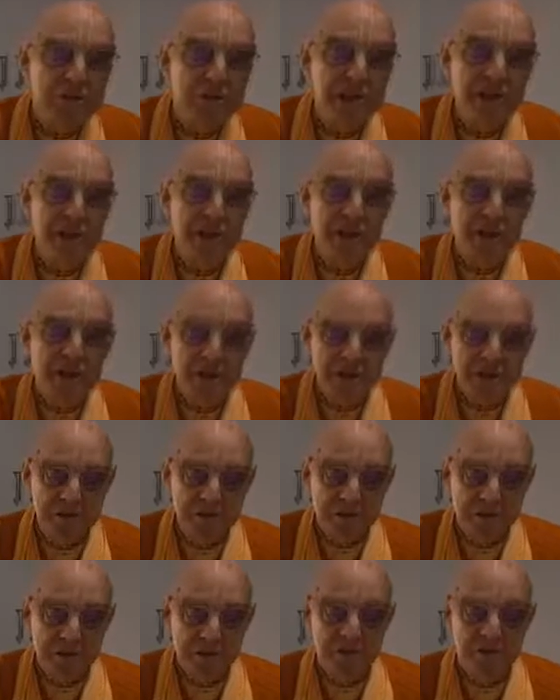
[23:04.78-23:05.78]

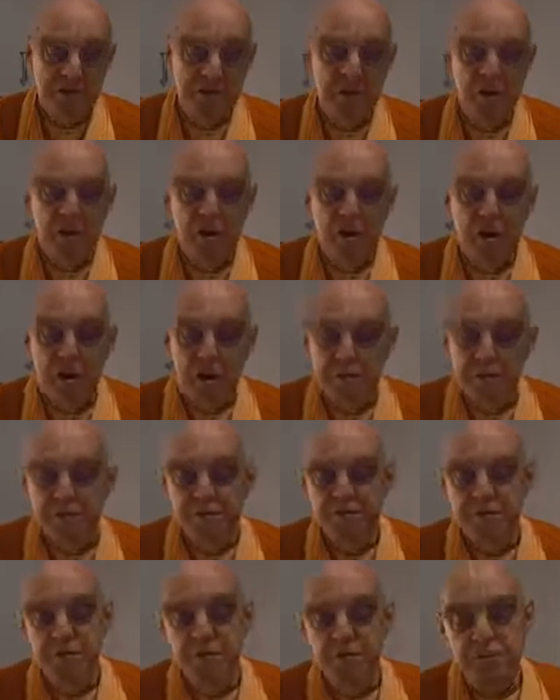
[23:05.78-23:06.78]
incarnations are
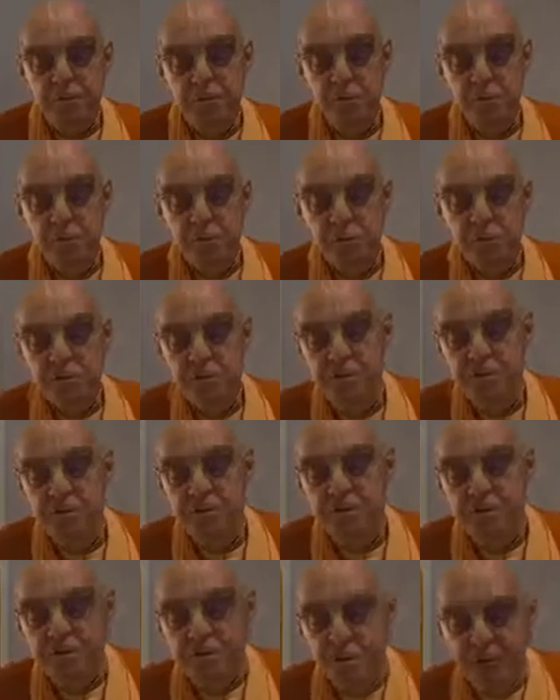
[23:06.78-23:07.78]
meant for fools
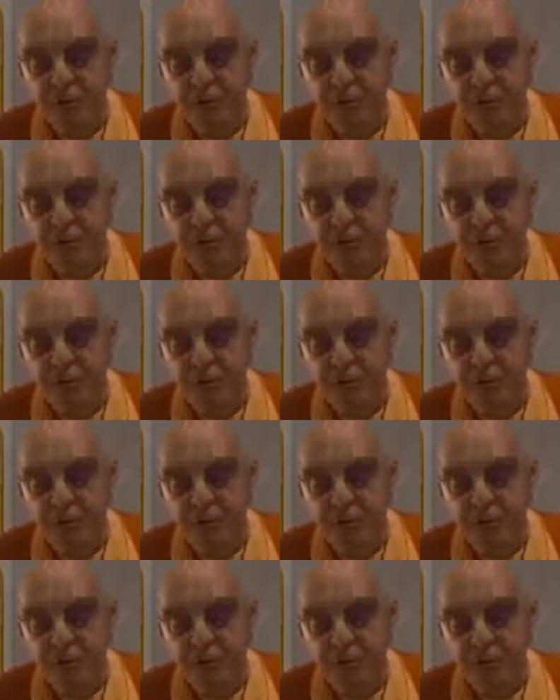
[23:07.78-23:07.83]
and